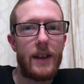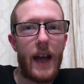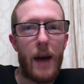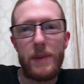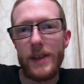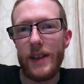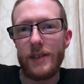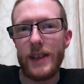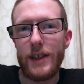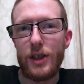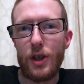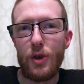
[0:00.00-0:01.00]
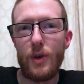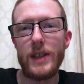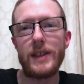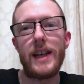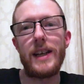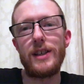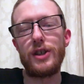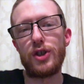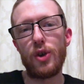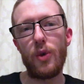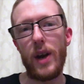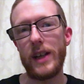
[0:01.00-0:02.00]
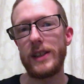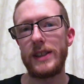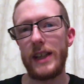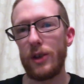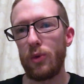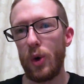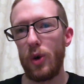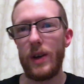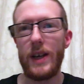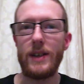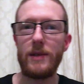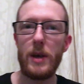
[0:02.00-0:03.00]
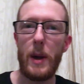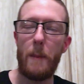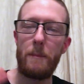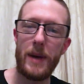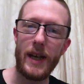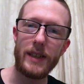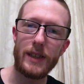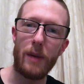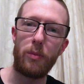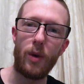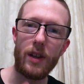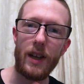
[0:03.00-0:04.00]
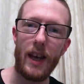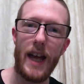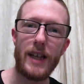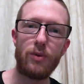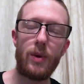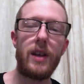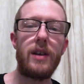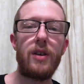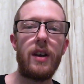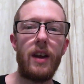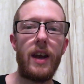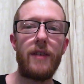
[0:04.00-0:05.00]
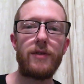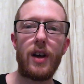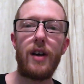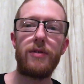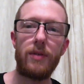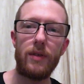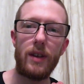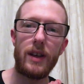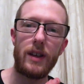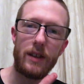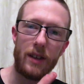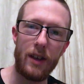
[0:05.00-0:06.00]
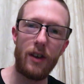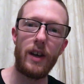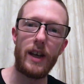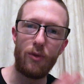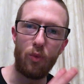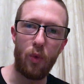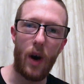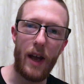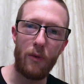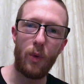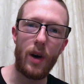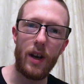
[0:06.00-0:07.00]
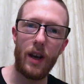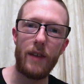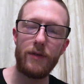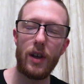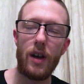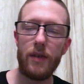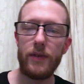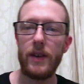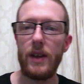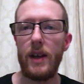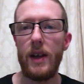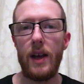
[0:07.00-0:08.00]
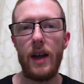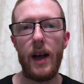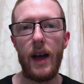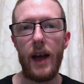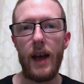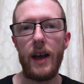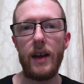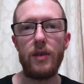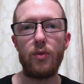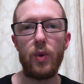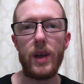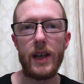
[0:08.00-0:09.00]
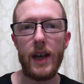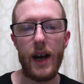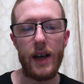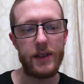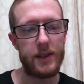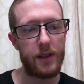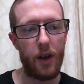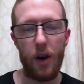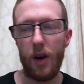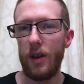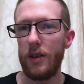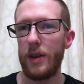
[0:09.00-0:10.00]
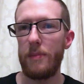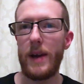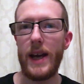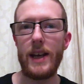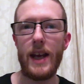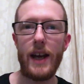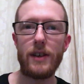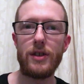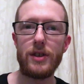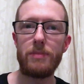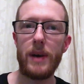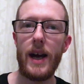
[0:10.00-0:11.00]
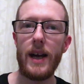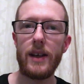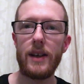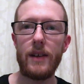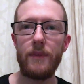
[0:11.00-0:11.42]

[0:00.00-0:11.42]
Happy Death Day to You is a direct sequel. It picks up where the last one left off, like literally right where it left off. And we got all the main actors back.